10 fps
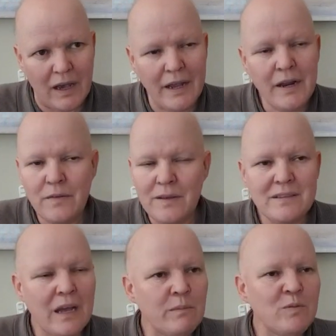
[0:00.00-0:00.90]
I know
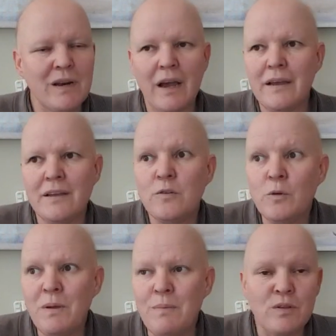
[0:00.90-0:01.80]
there's times when I
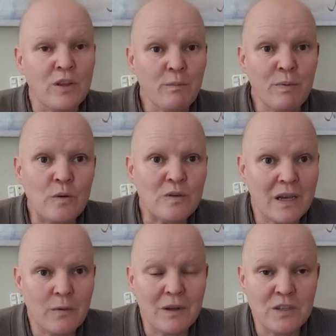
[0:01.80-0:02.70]
ignore people, not
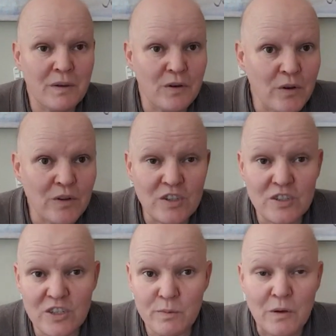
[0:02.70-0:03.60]
because I want to be rude,
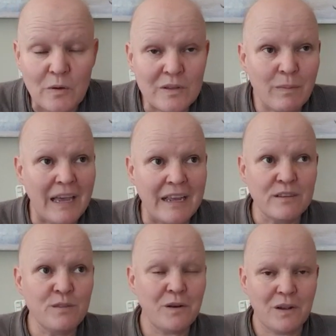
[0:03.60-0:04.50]
it's just because my
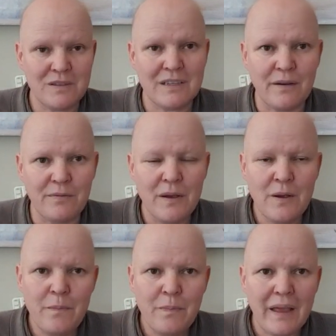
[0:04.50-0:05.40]
head is full of stuff.
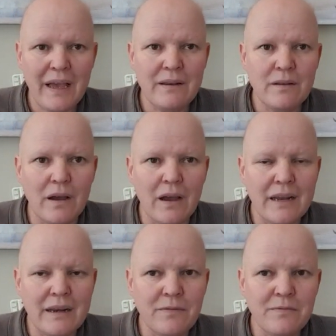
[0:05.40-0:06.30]
And
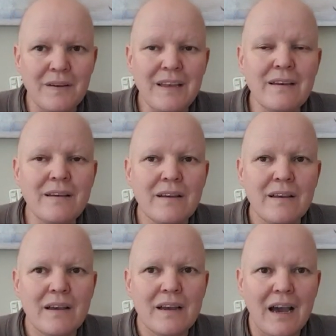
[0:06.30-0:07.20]
I think
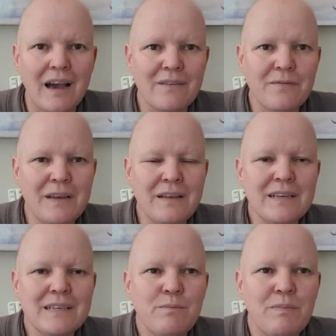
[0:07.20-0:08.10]

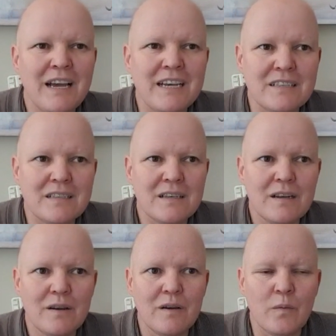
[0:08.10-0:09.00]
there's a place
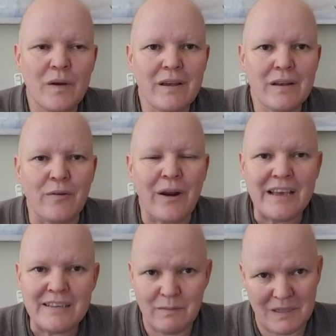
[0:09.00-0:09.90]
where
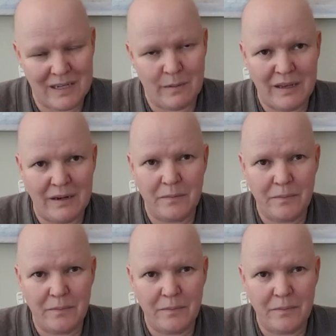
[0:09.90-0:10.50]
grace must come